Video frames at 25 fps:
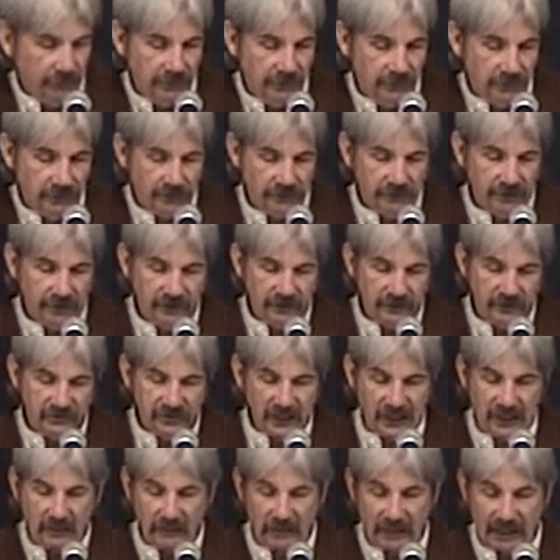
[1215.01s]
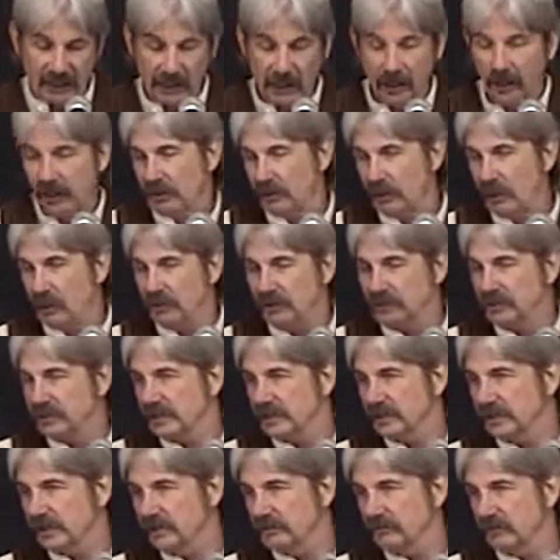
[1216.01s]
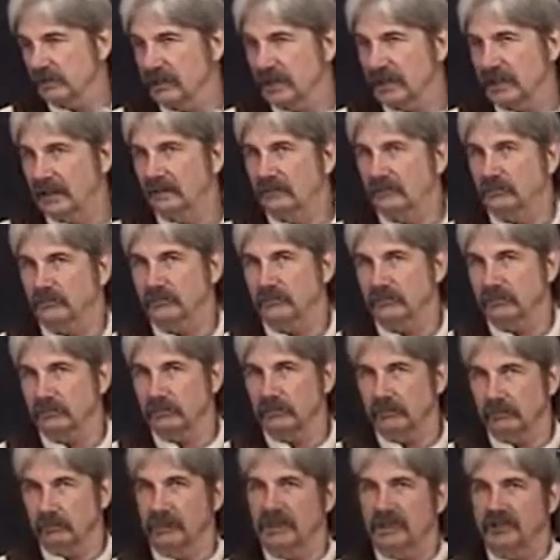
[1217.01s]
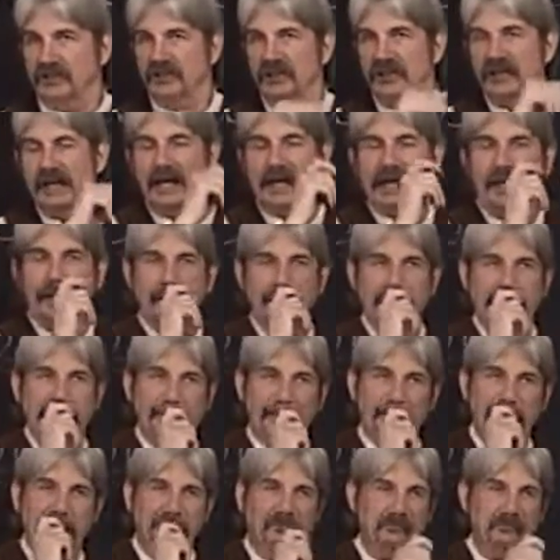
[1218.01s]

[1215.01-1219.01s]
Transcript: the, the example I always think of when I mention that is,